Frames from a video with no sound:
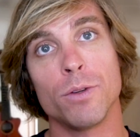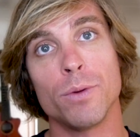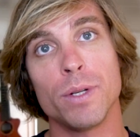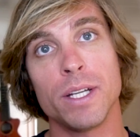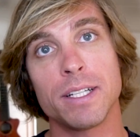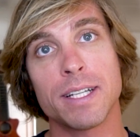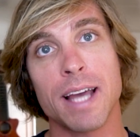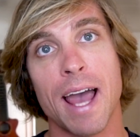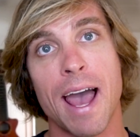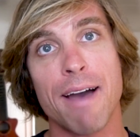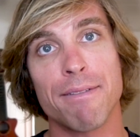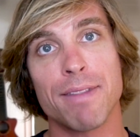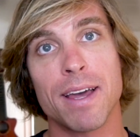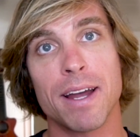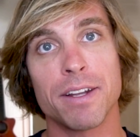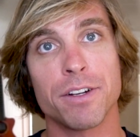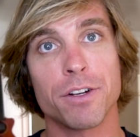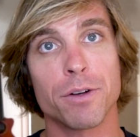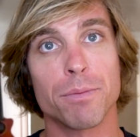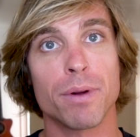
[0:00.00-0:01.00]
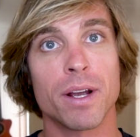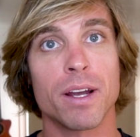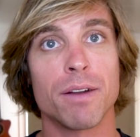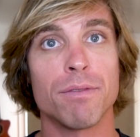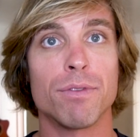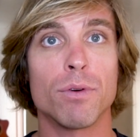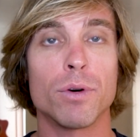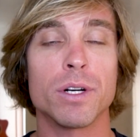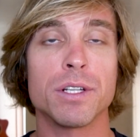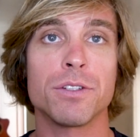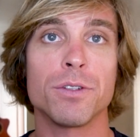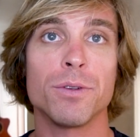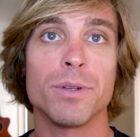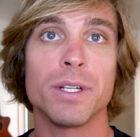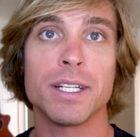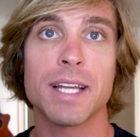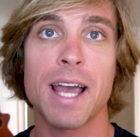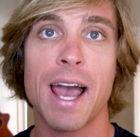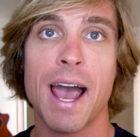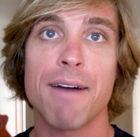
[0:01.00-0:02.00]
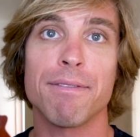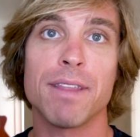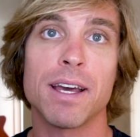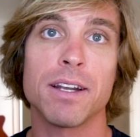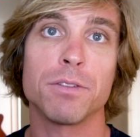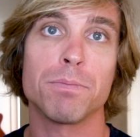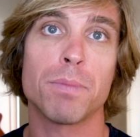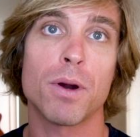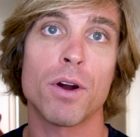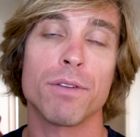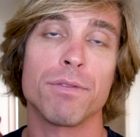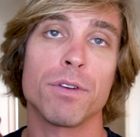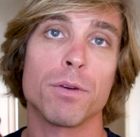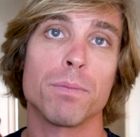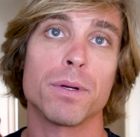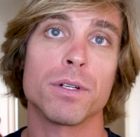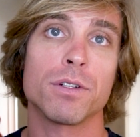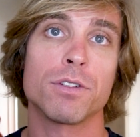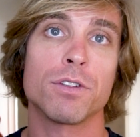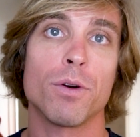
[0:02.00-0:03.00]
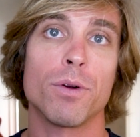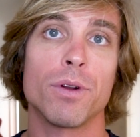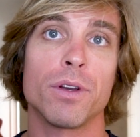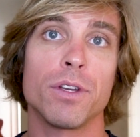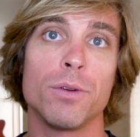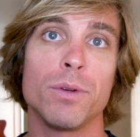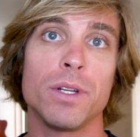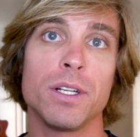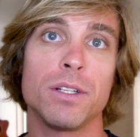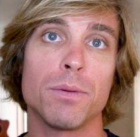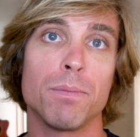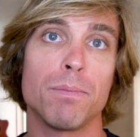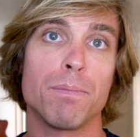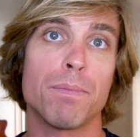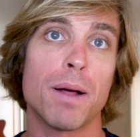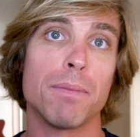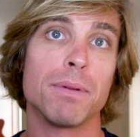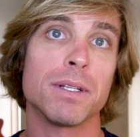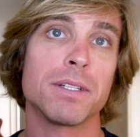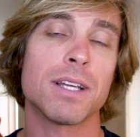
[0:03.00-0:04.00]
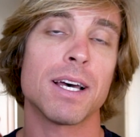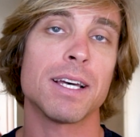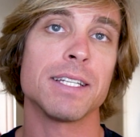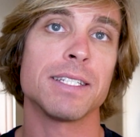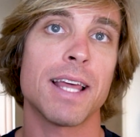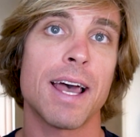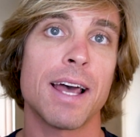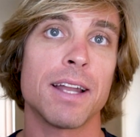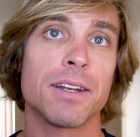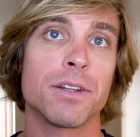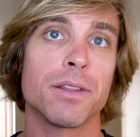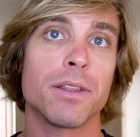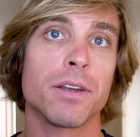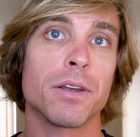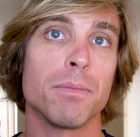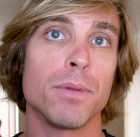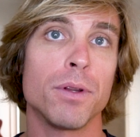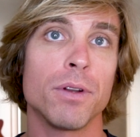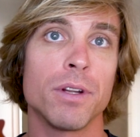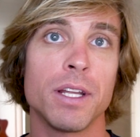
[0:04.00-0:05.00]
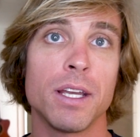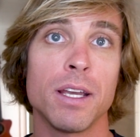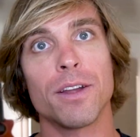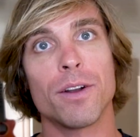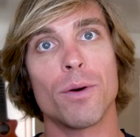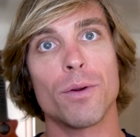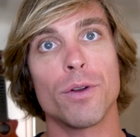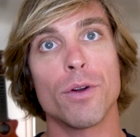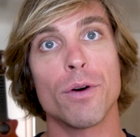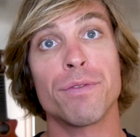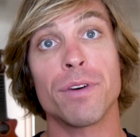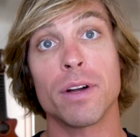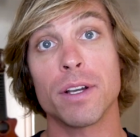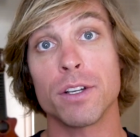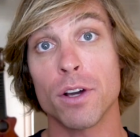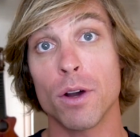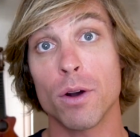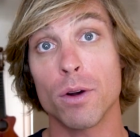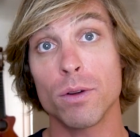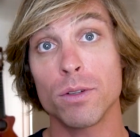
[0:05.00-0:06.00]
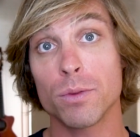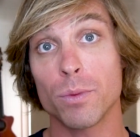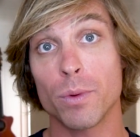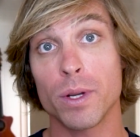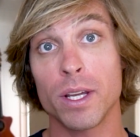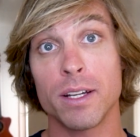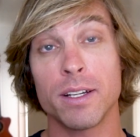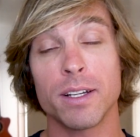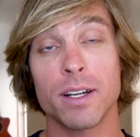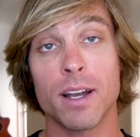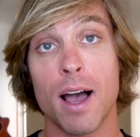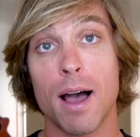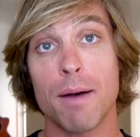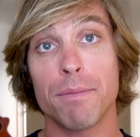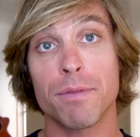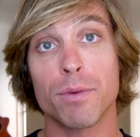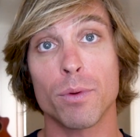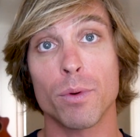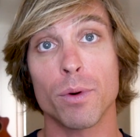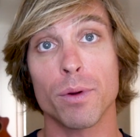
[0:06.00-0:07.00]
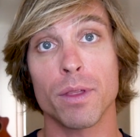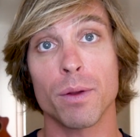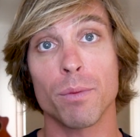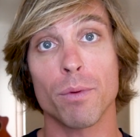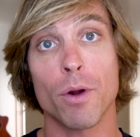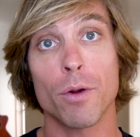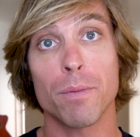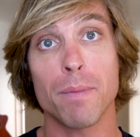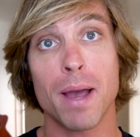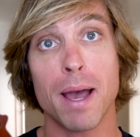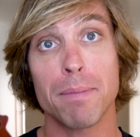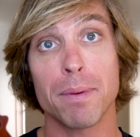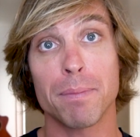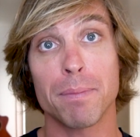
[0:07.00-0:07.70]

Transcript: You need to have that in your brand voice. You need to have that as part of your persona. You need to publicize that to the community. You know, No Fun Toads, we didn't opt for the roadmap,